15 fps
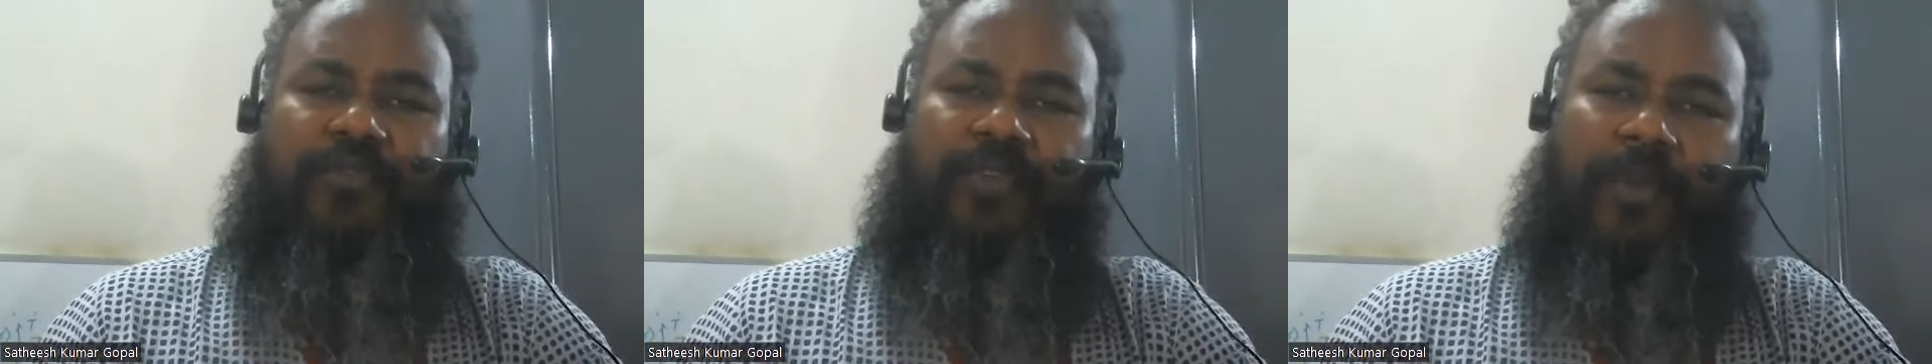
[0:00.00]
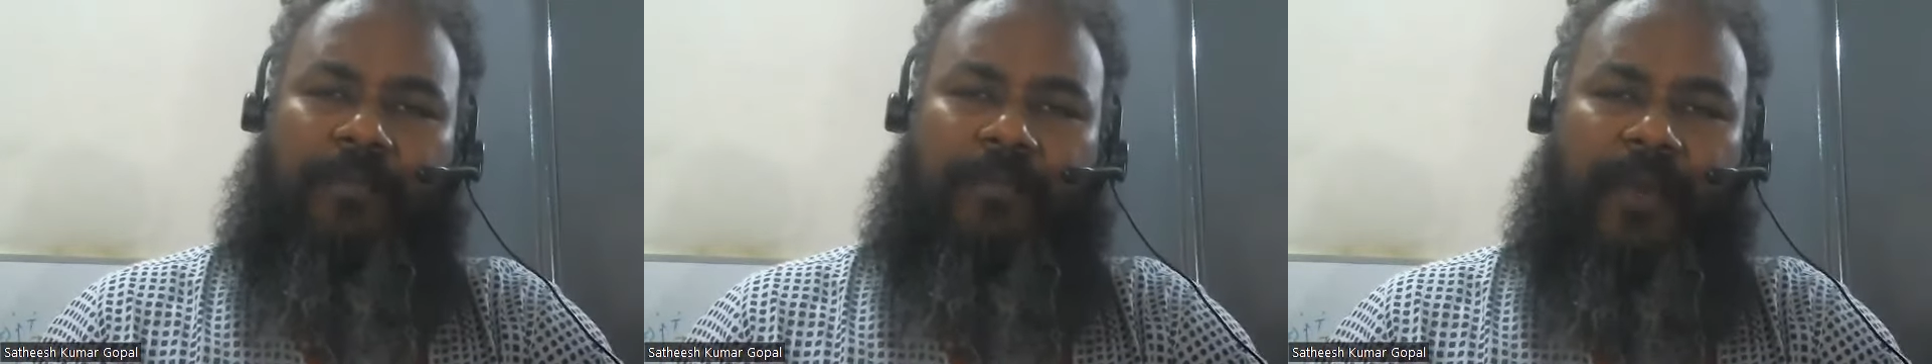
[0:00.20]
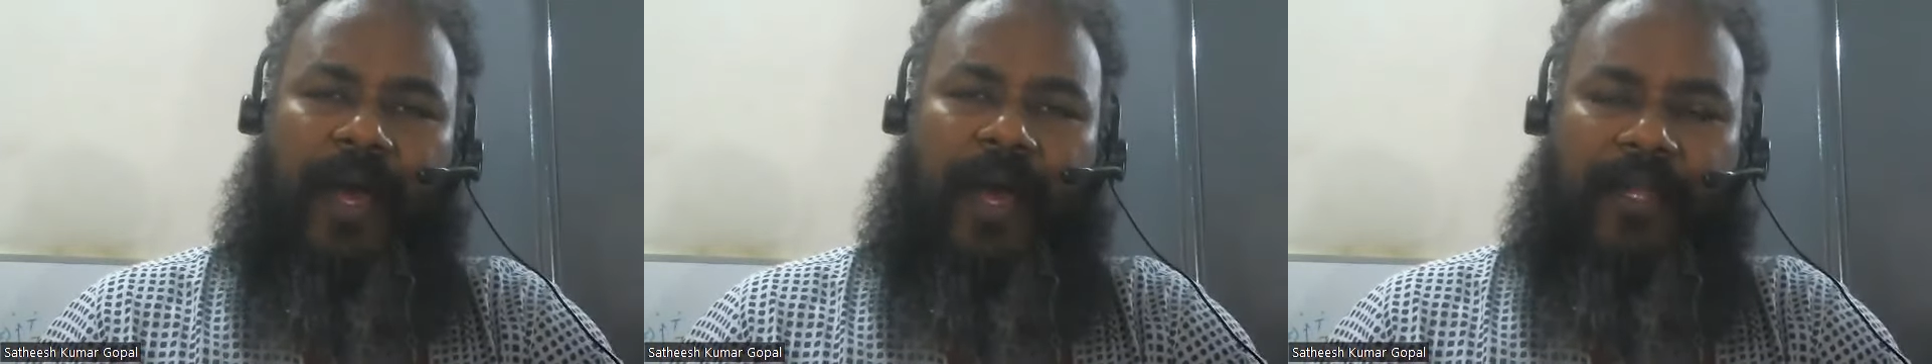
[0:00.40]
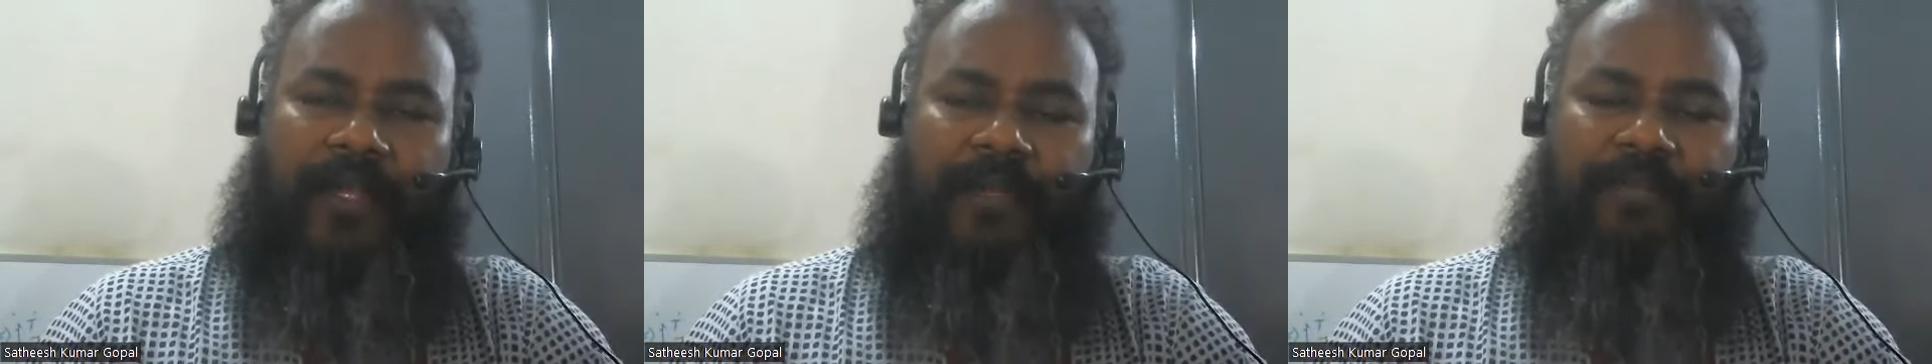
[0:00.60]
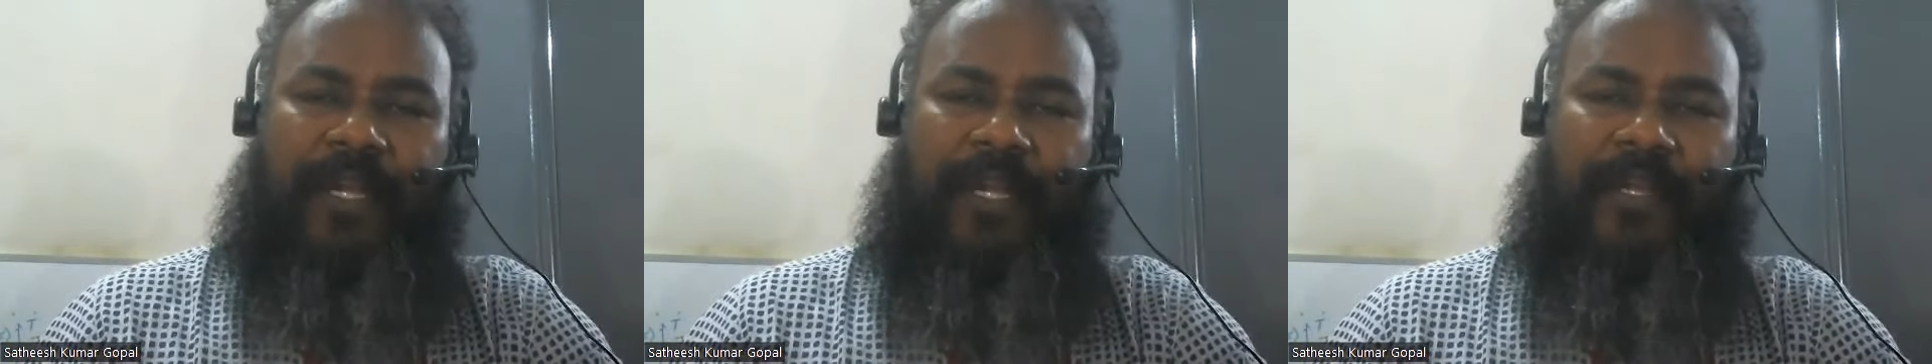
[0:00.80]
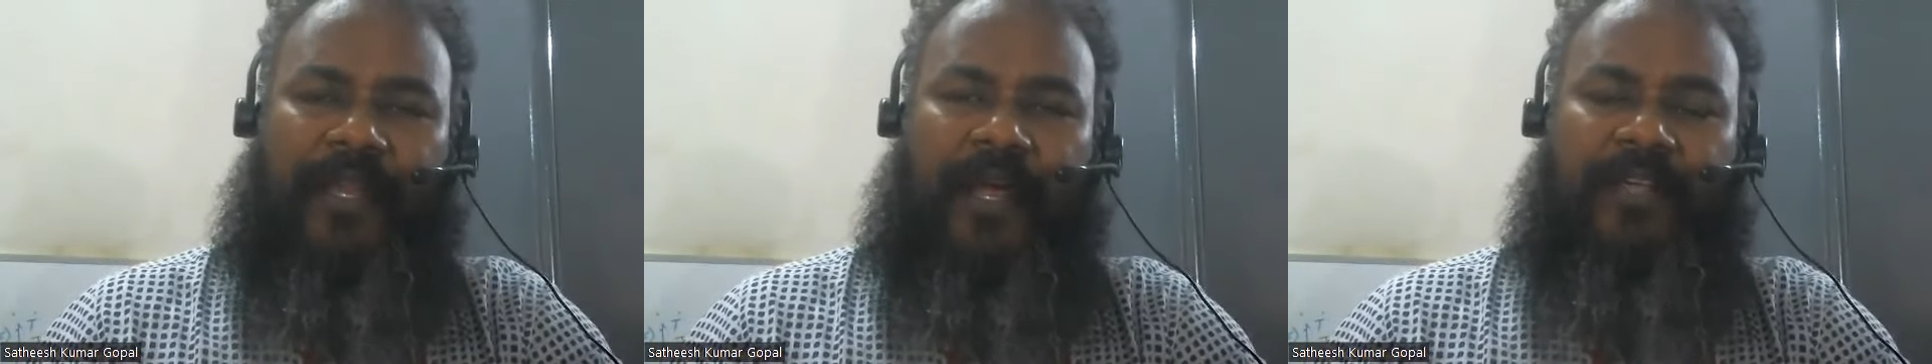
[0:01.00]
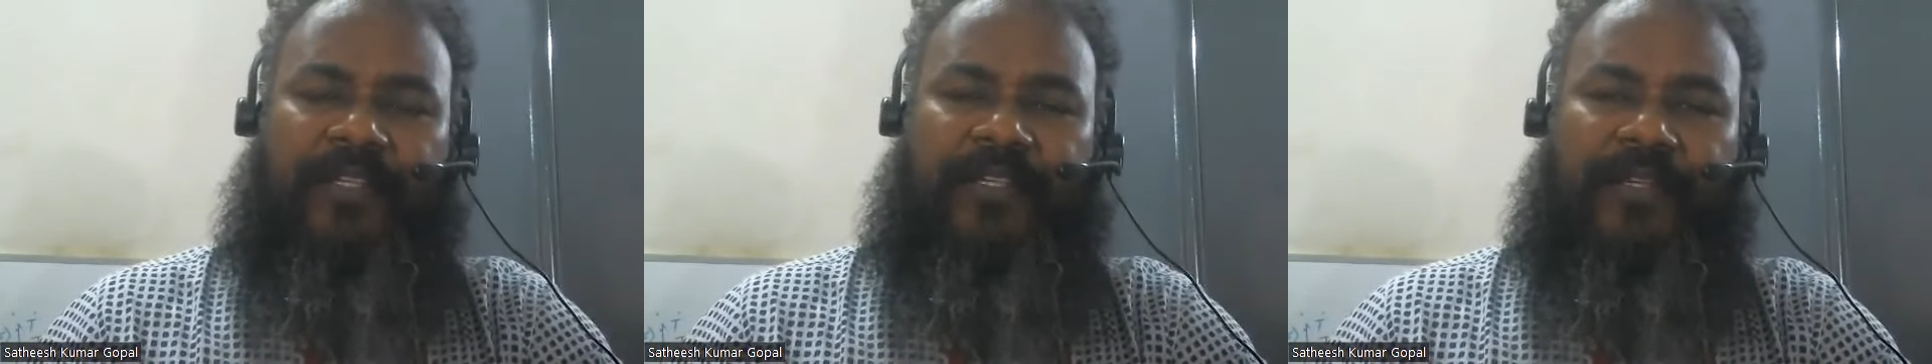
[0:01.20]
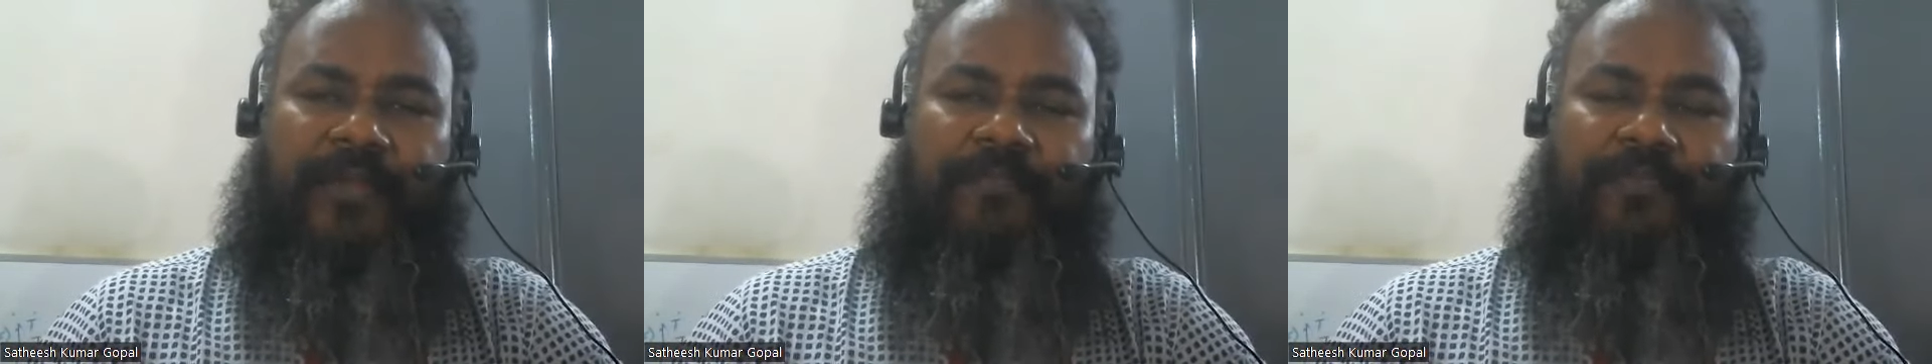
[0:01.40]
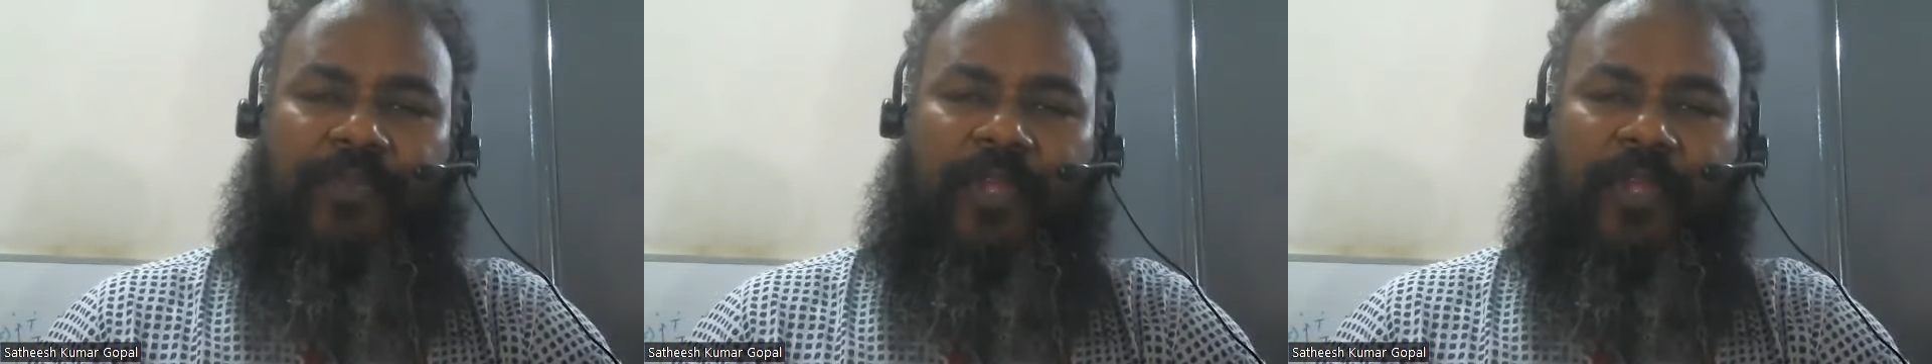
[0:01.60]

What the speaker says: from IIT Madras